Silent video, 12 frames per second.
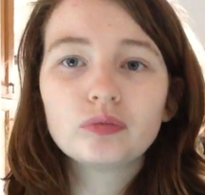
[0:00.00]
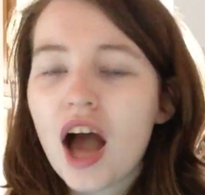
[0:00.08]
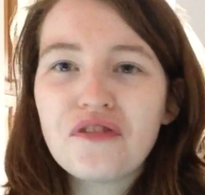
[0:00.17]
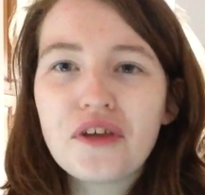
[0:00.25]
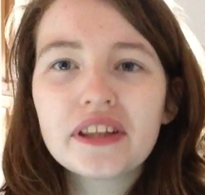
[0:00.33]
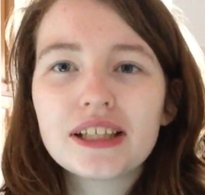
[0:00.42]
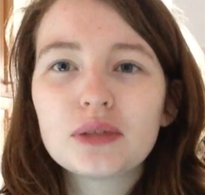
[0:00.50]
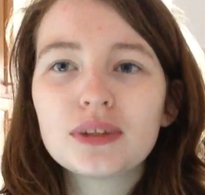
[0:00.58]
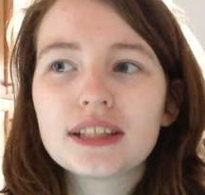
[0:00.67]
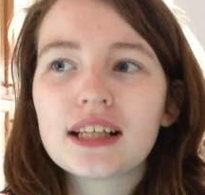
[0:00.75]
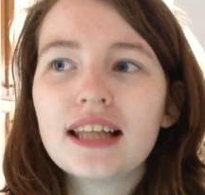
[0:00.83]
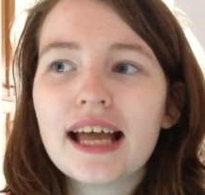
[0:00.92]
I think this
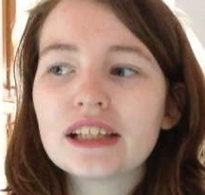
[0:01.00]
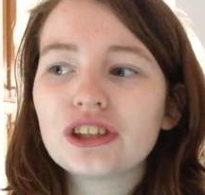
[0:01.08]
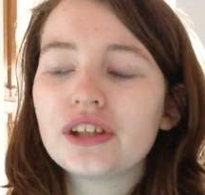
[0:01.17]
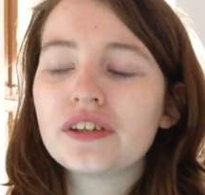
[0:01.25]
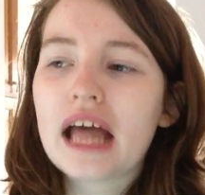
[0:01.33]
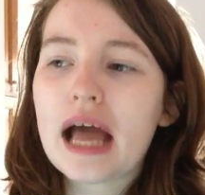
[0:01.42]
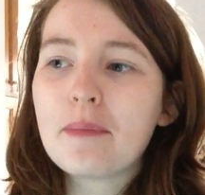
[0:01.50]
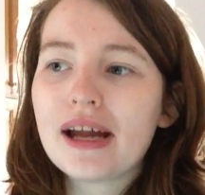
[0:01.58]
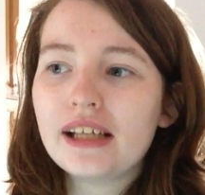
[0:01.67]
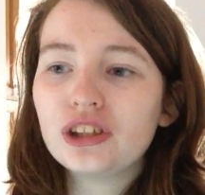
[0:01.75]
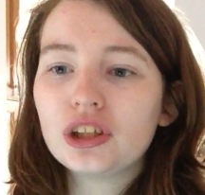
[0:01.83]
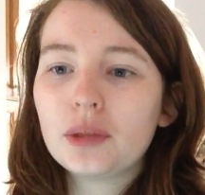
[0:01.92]
was a collection that
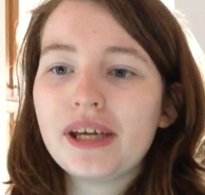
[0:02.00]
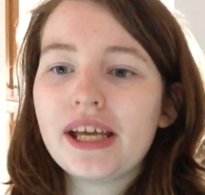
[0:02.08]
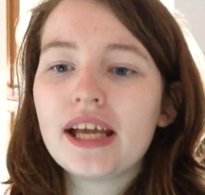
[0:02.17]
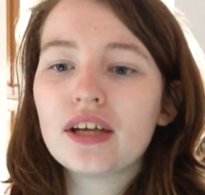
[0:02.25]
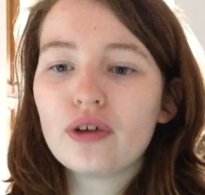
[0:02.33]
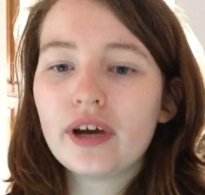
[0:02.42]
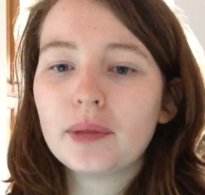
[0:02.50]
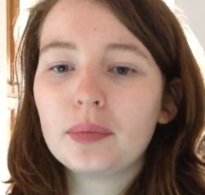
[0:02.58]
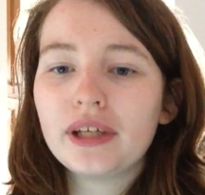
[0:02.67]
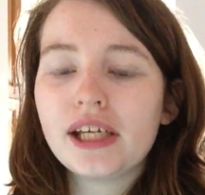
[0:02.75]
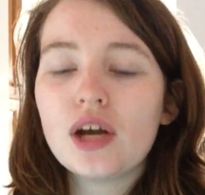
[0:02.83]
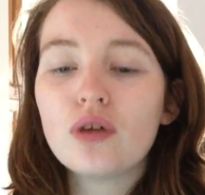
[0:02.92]
managed to be
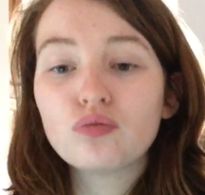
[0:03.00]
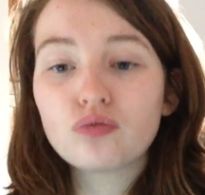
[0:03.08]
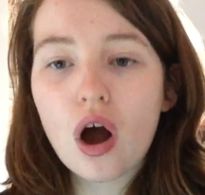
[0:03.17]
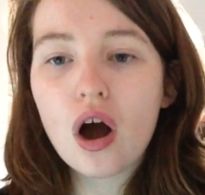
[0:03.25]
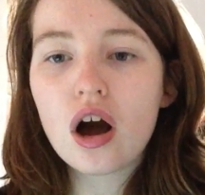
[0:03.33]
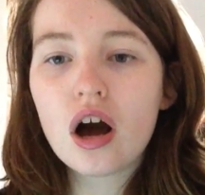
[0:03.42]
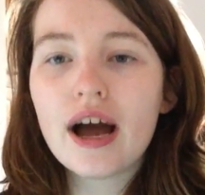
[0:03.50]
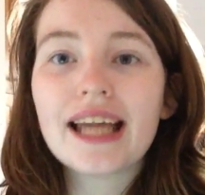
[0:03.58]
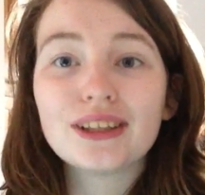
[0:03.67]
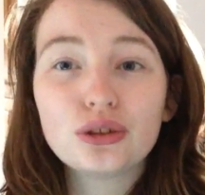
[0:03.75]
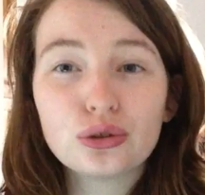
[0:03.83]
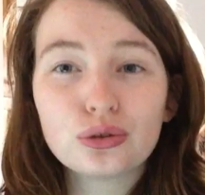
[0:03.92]
incredibly raw
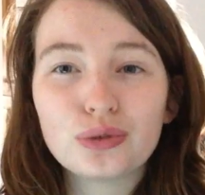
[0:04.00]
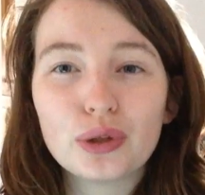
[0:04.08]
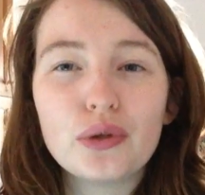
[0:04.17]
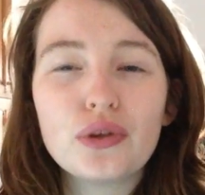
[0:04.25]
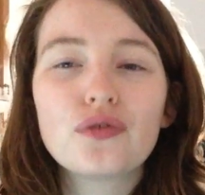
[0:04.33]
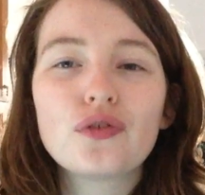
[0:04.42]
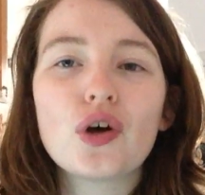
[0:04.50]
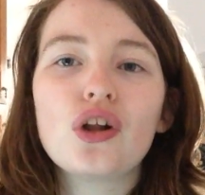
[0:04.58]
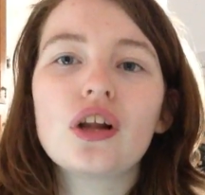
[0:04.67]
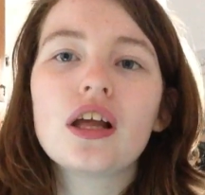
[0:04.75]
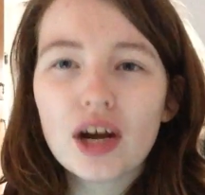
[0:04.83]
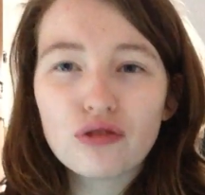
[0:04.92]
and
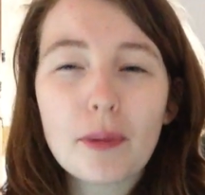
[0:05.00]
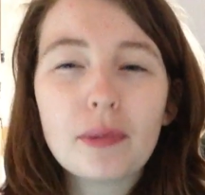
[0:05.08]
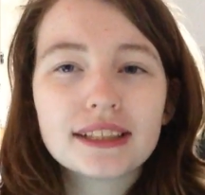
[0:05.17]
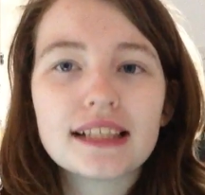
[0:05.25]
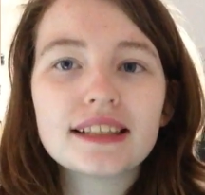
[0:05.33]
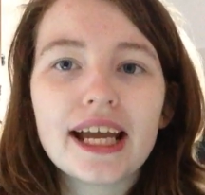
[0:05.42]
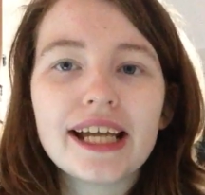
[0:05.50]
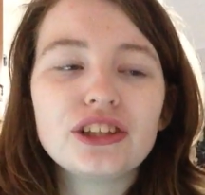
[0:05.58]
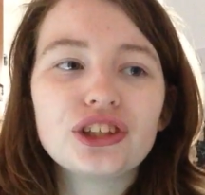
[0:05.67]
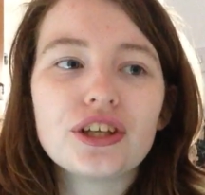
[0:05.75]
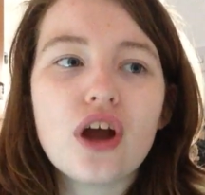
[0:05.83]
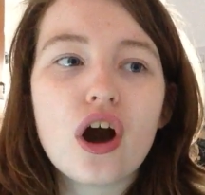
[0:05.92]
truthful, a
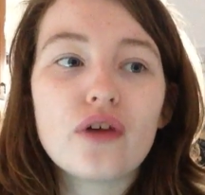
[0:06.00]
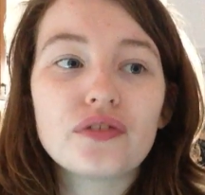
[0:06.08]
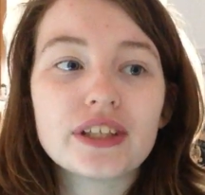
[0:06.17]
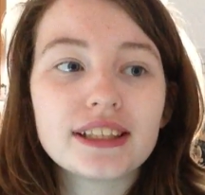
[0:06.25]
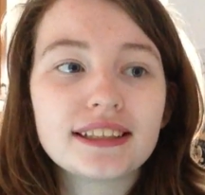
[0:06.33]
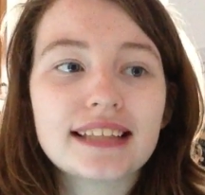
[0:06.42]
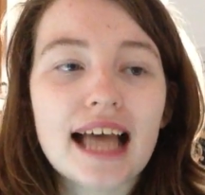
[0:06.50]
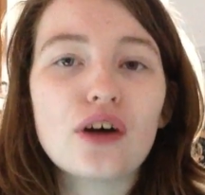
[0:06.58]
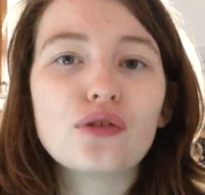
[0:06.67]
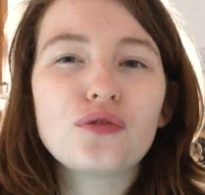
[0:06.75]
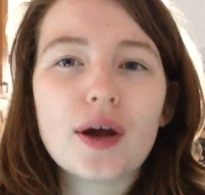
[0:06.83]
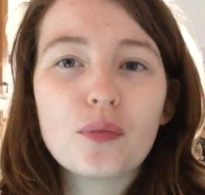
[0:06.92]
representation of the
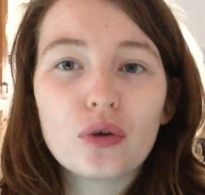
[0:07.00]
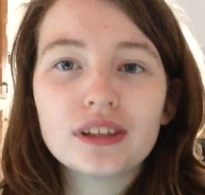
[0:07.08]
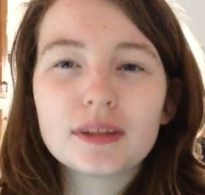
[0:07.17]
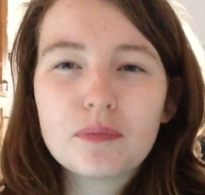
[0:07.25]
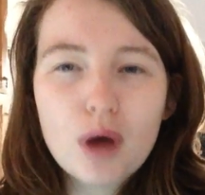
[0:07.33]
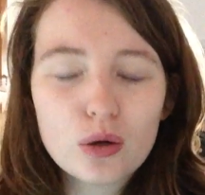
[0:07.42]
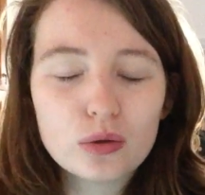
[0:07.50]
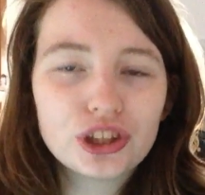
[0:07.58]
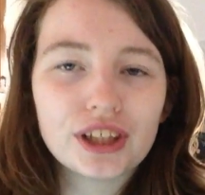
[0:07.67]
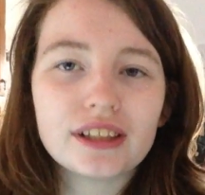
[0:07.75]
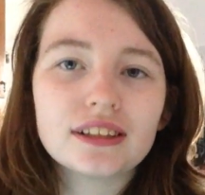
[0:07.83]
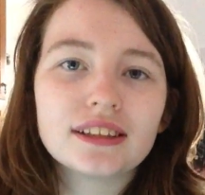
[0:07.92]
self and one's
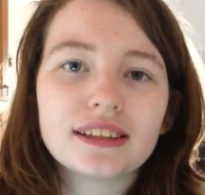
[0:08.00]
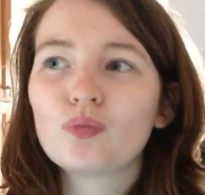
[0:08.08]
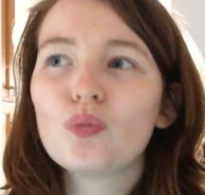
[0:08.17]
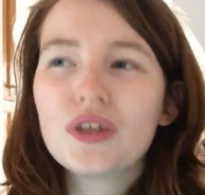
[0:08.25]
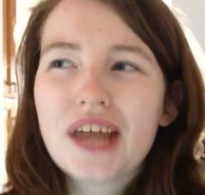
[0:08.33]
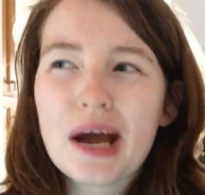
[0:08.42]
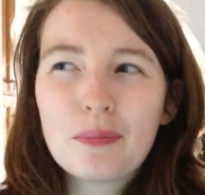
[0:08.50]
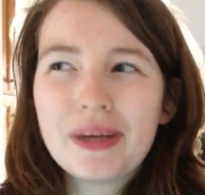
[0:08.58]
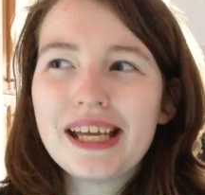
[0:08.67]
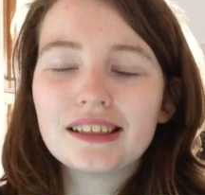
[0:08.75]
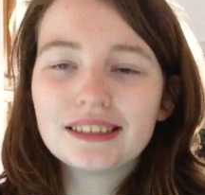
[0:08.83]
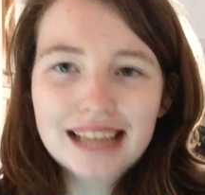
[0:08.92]
emotions without
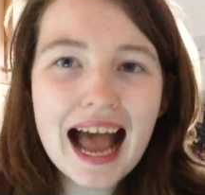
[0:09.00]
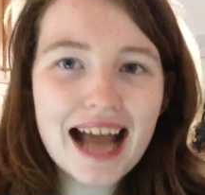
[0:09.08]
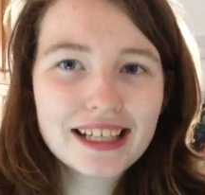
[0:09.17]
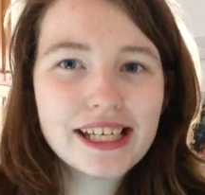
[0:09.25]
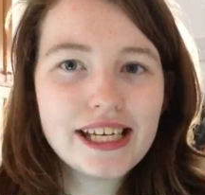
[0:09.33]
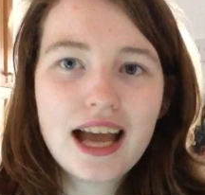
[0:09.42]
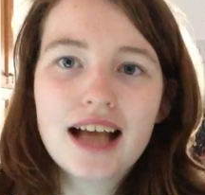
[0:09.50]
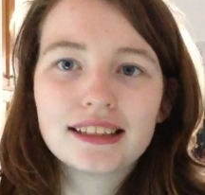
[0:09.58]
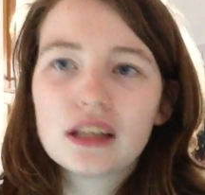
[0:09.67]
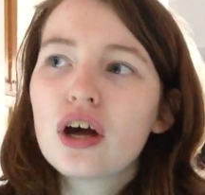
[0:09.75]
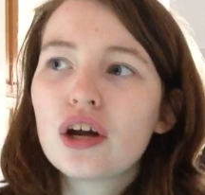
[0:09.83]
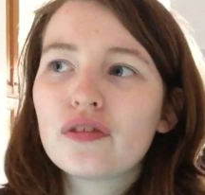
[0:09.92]
being tacky, as
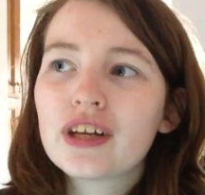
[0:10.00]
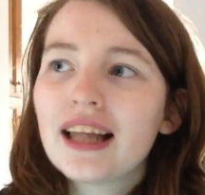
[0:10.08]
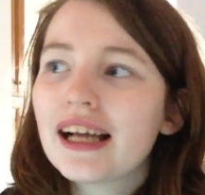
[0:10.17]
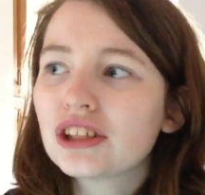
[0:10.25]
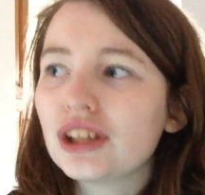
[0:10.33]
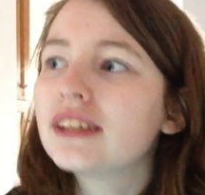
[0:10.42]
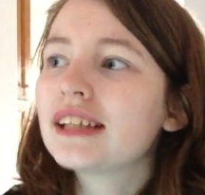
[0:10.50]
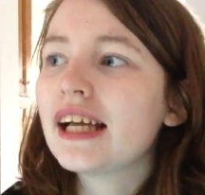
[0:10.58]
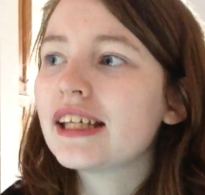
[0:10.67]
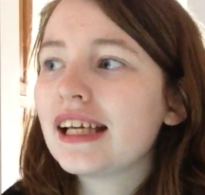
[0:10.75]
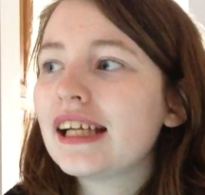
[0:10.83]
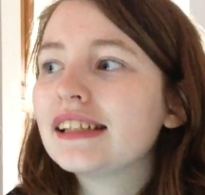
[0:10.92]
a lot of collections
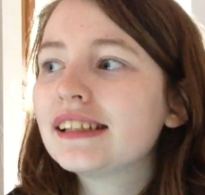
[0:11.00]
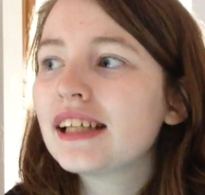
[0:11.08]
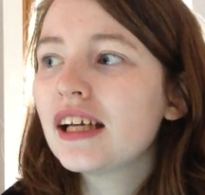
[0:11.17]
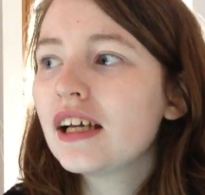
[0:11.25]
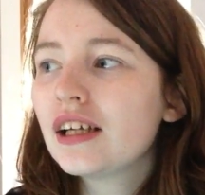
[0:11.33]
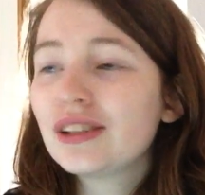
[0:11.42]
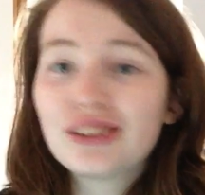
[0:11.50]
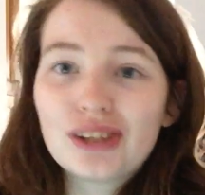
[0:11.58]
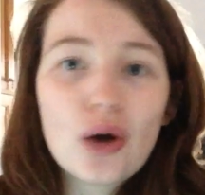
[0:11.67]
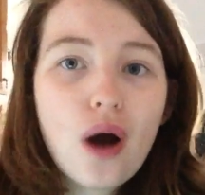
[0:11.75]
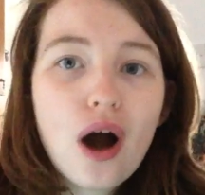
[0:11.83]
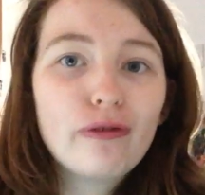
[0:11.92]
like this
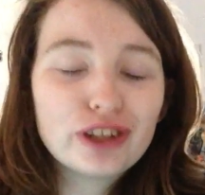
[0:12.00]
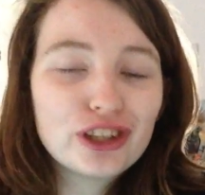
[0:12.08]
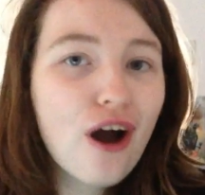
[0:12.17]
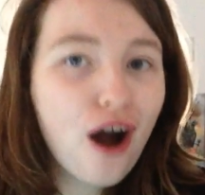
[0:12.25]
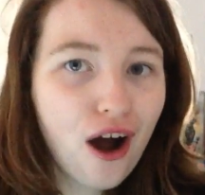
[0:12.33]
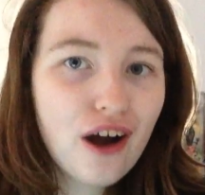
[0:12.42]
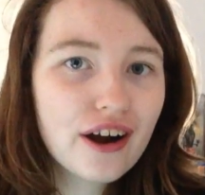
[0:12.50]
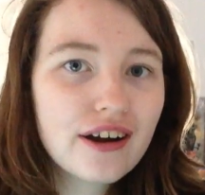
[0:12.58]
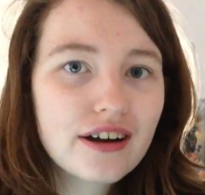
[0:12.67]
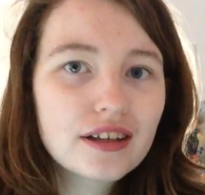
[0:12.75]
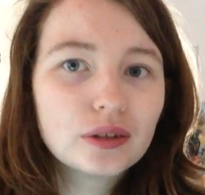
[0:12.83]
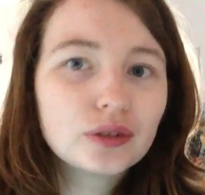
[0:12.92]
so often
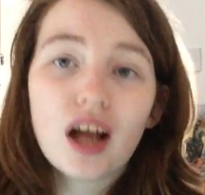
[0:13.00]
are.